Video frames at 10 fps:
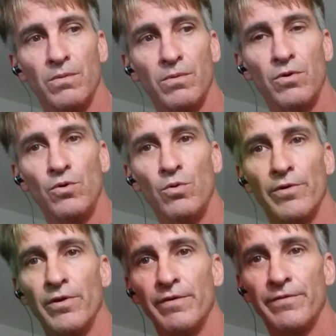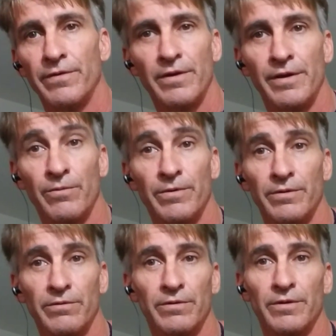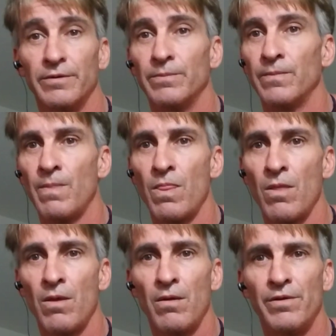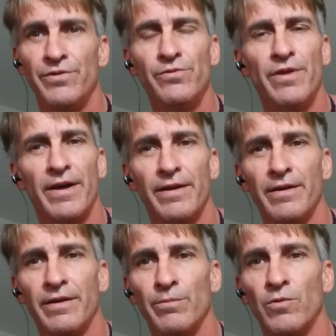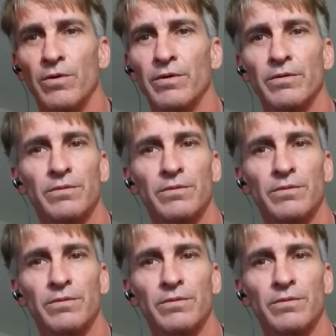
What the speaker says: who or if anyone's gonna do that anymore.